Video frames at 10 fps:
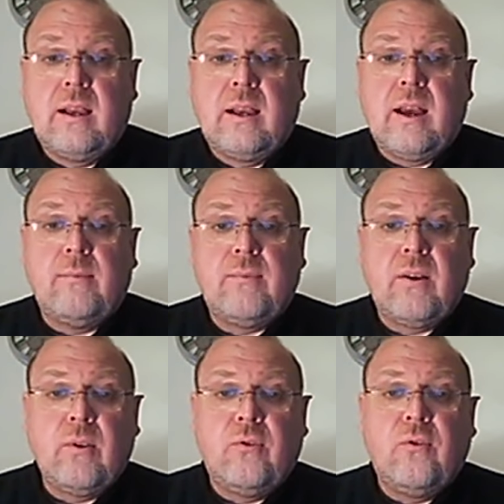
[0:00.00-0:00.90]
Come
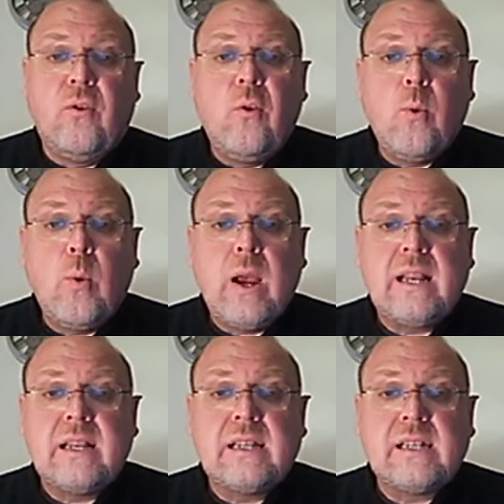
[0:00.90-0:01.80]
from the four
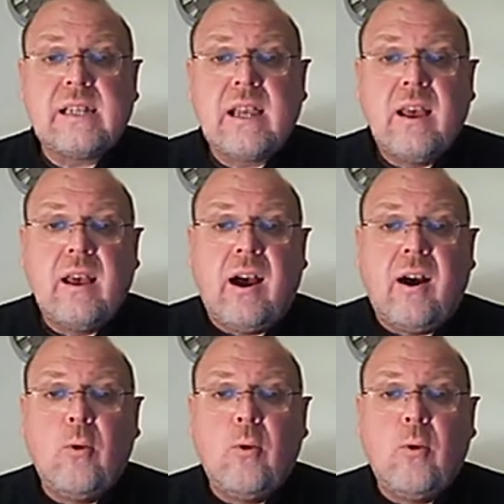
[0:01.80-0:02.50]
winds, O